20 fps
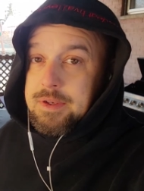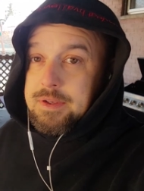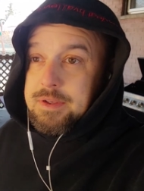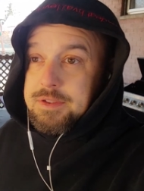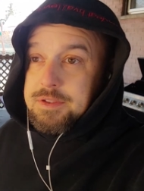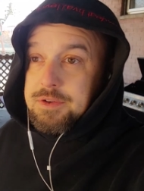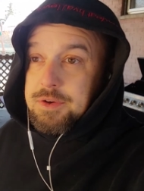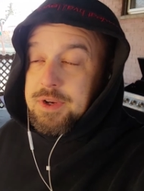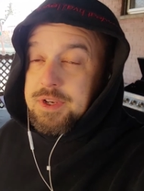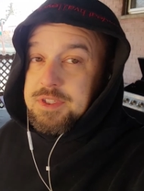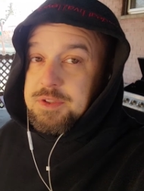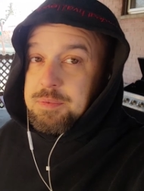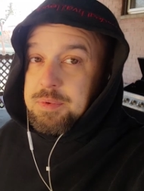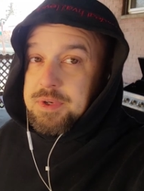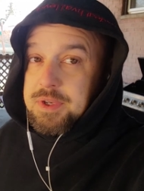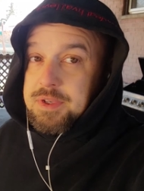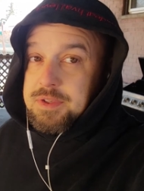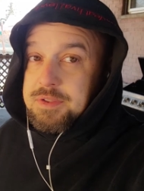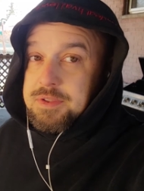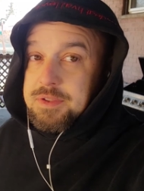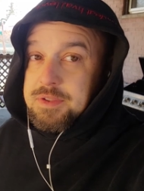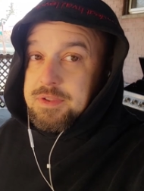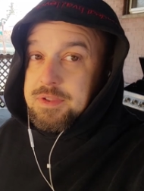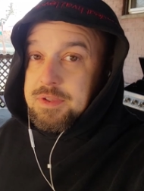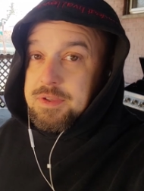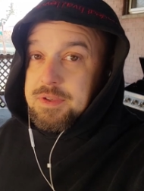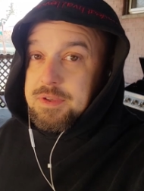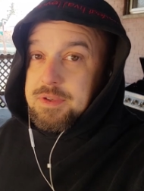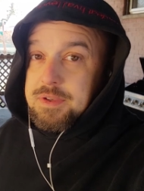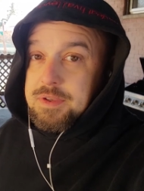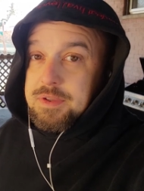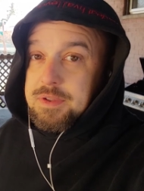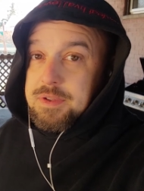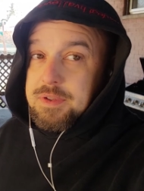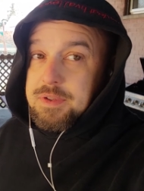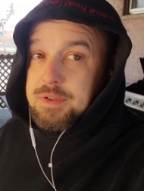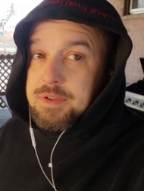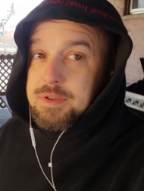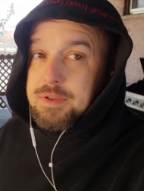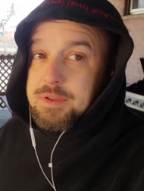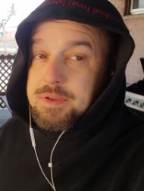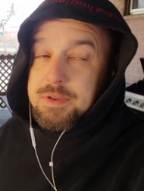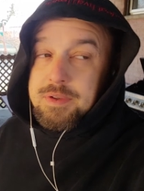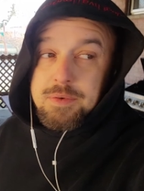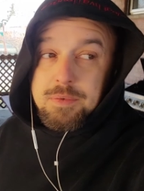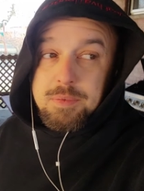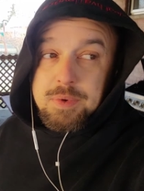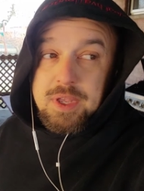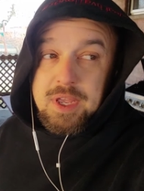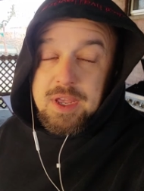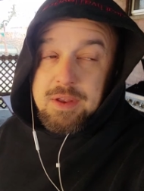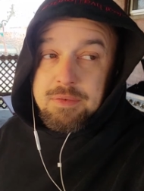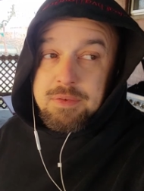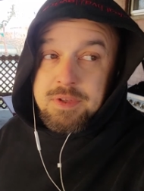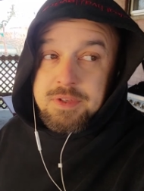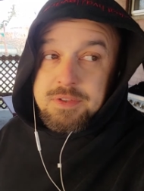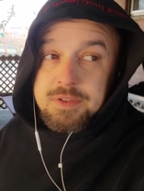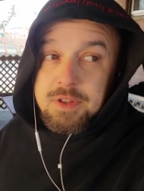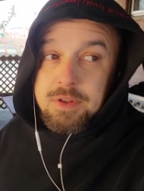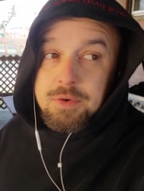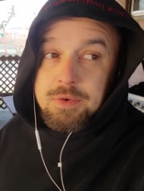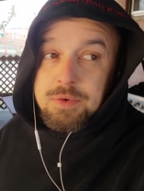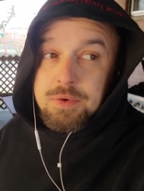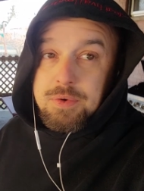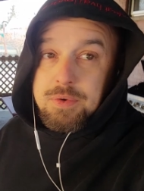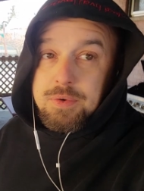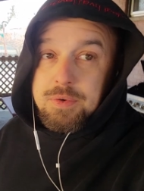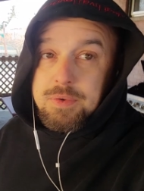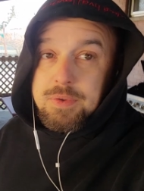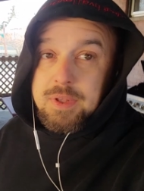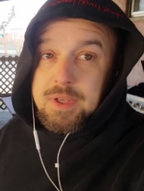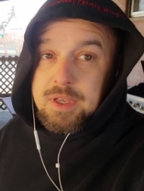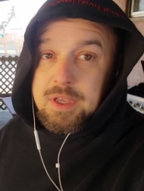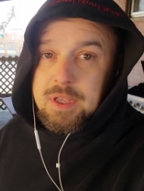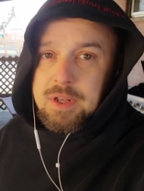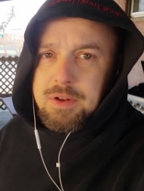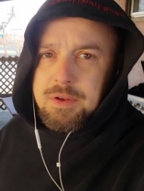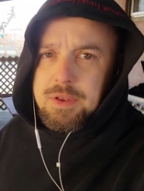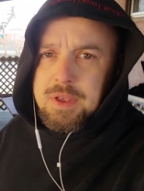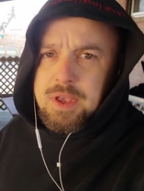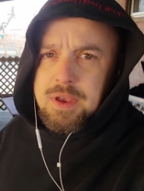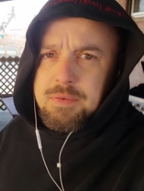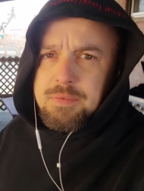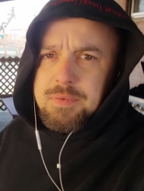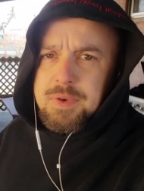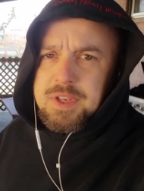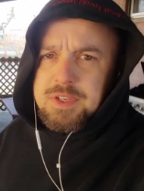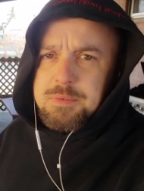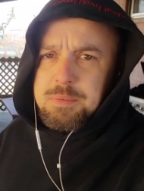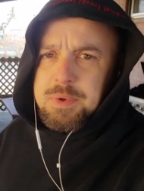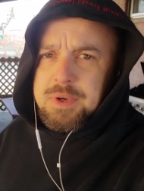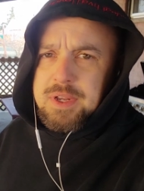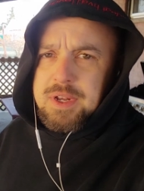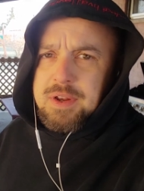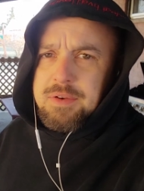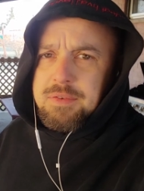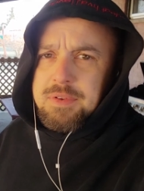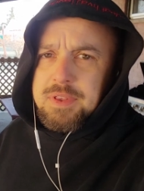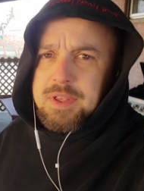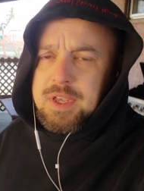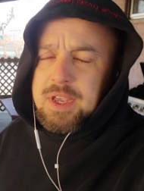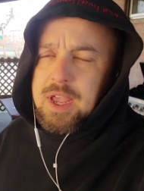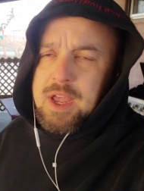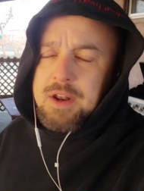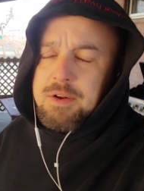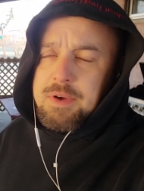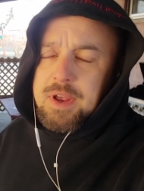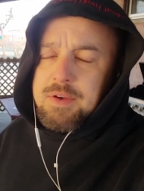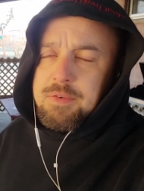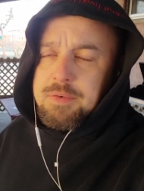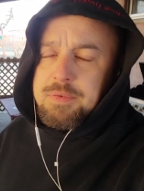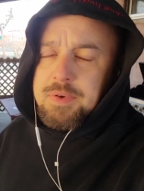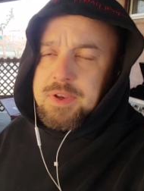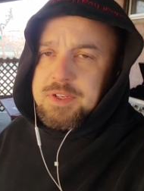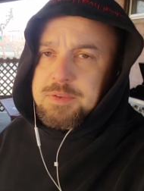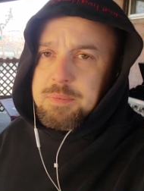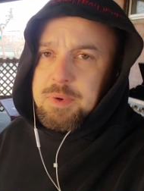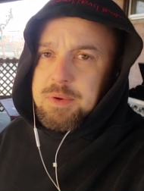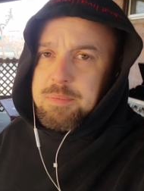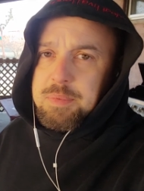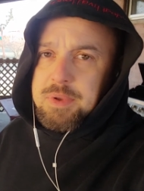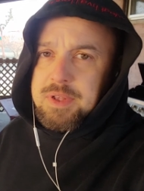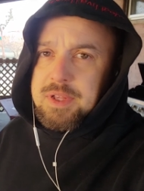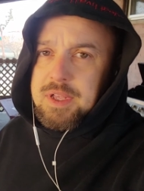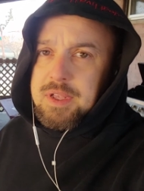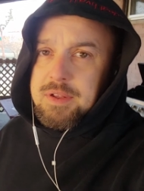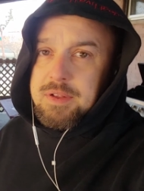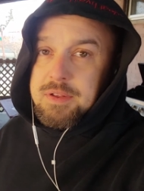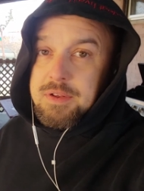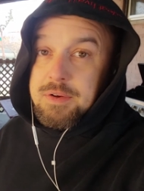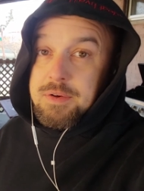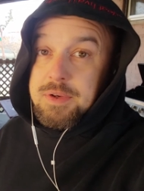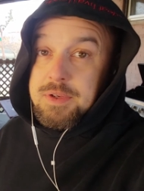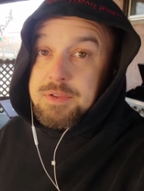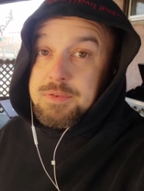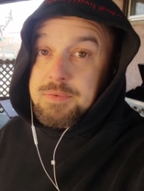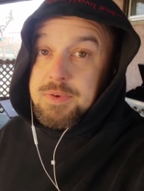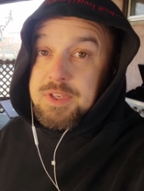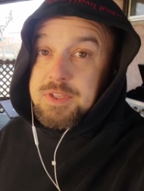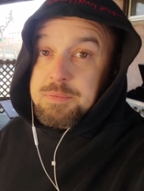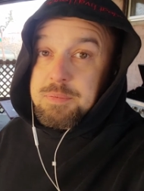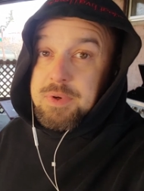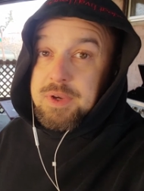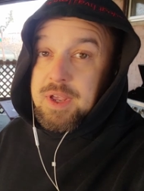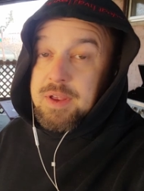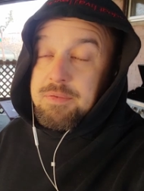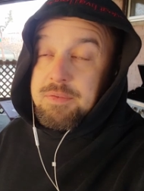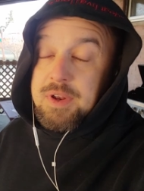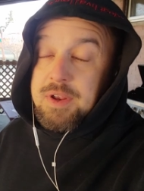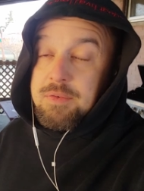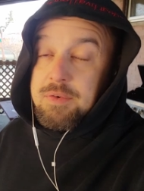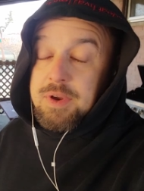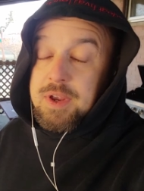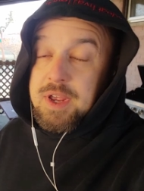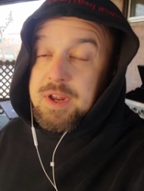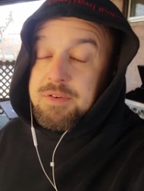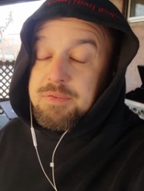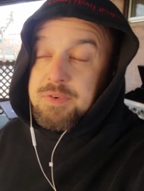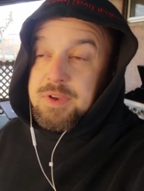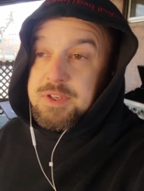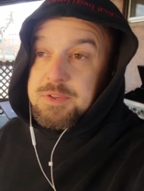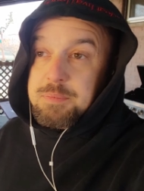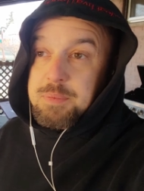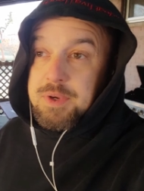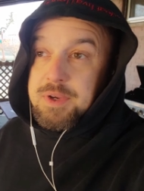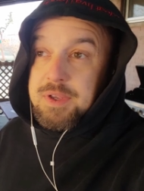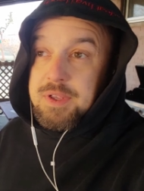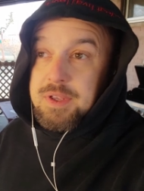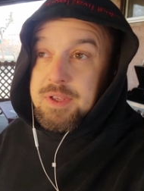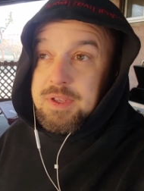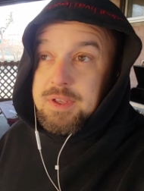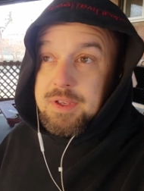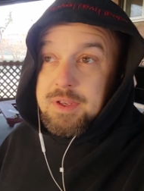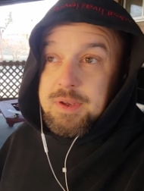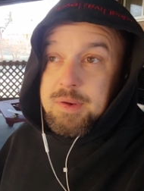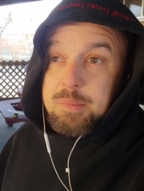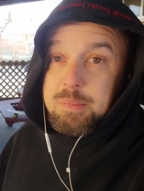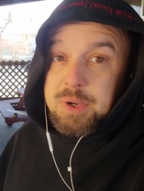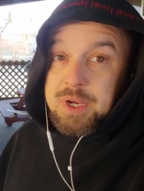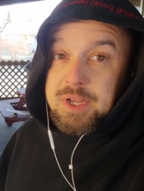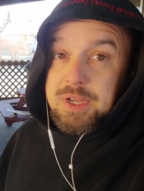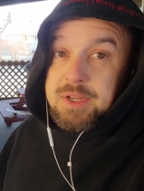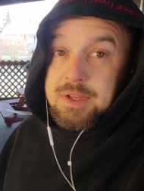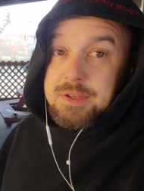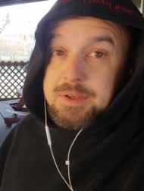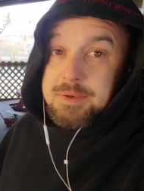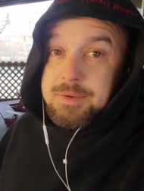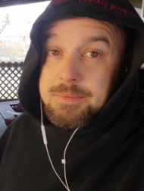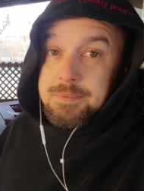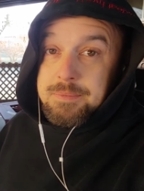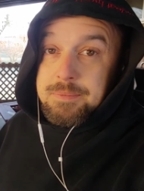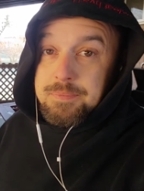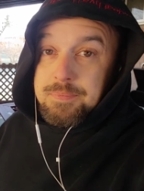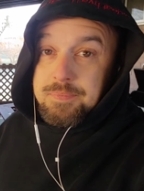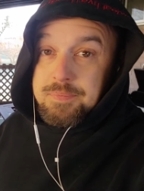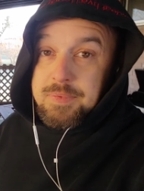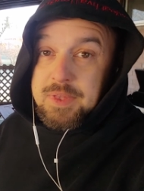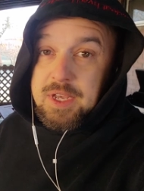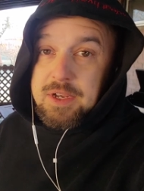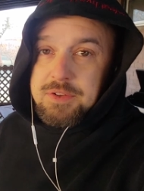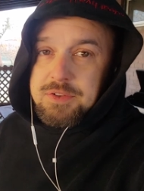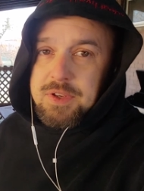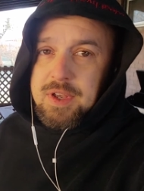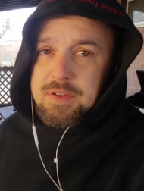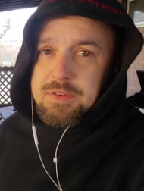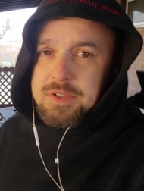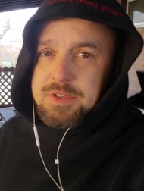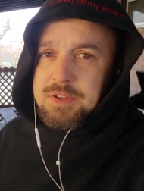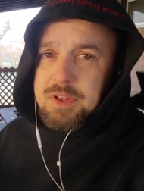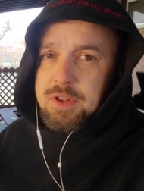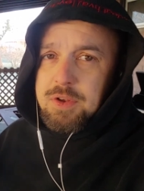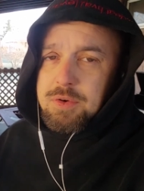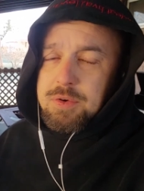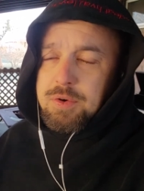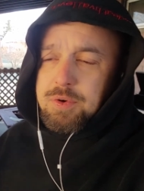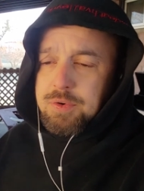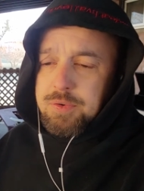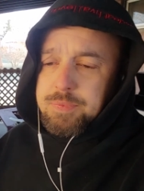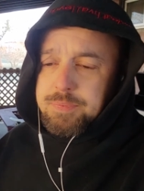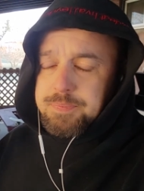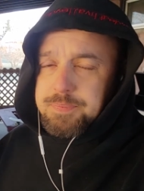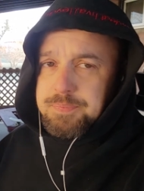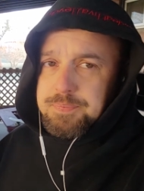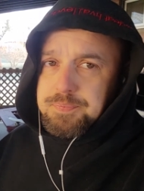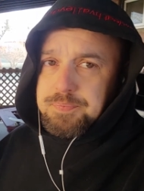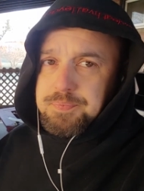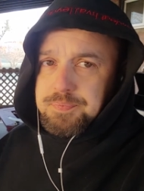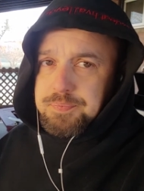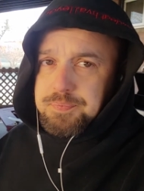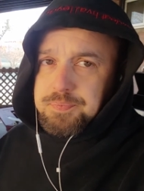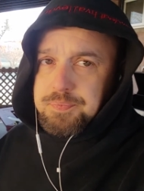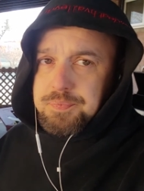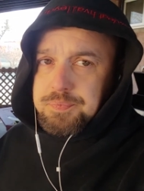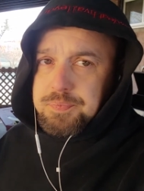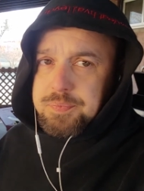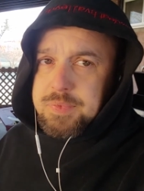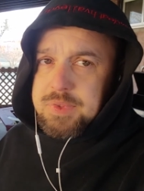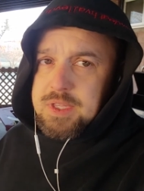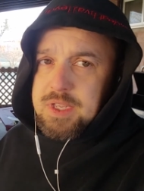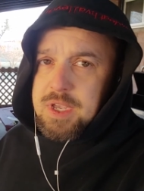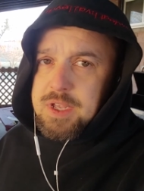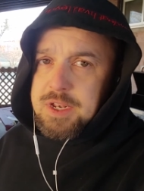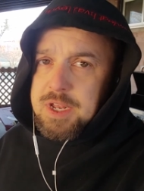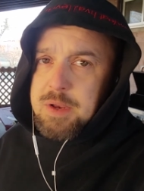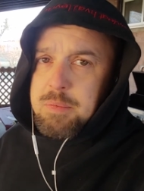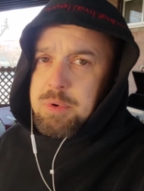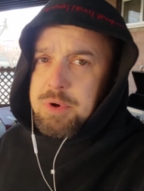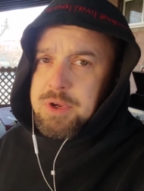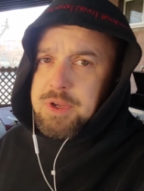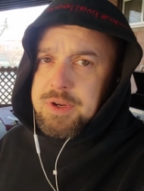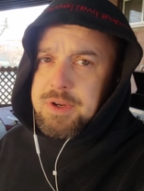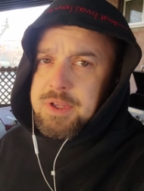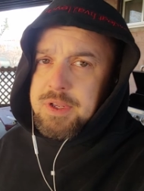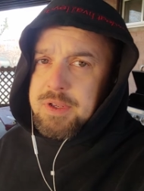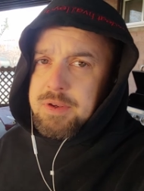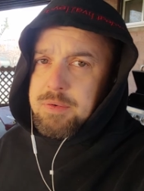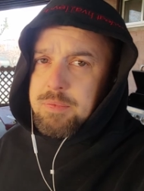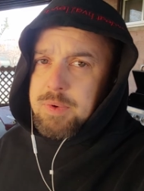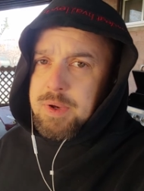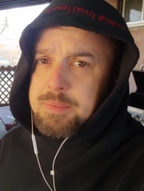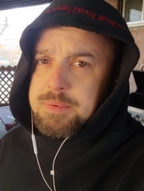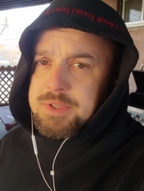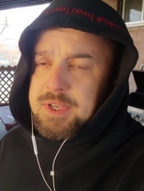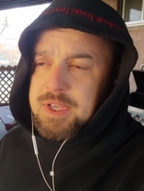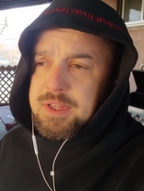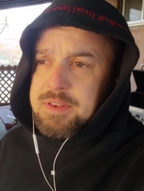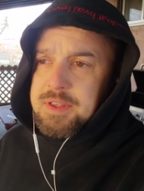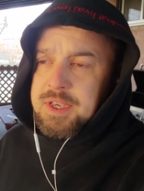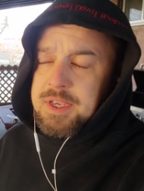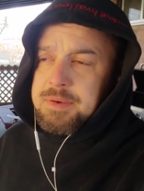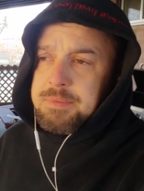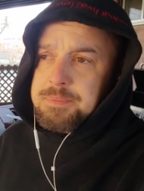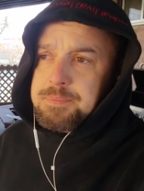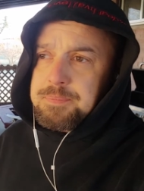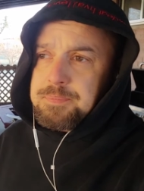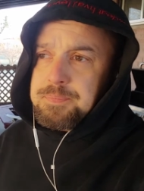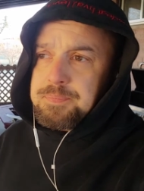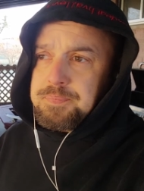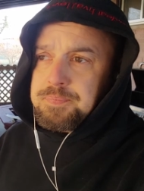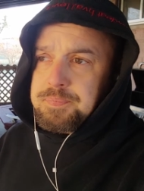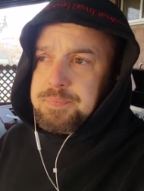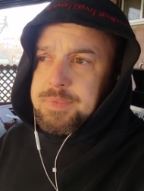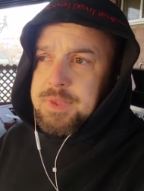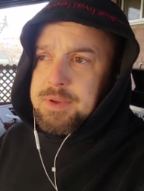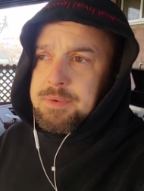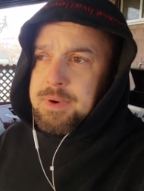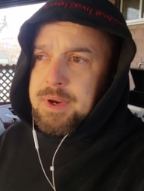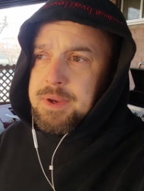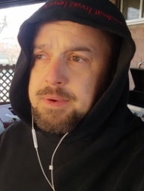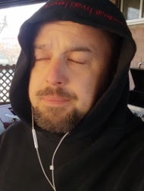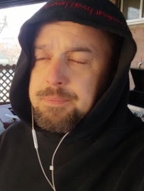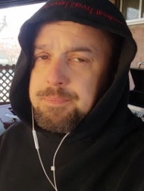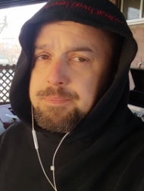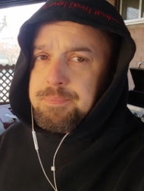It's crazy because we have this local, like, you know, you have Facebook and everything. I don't have a Facebook, but they, there is Facebook. I've never had a Facebook. But they also had this local neighborhood website thing, right?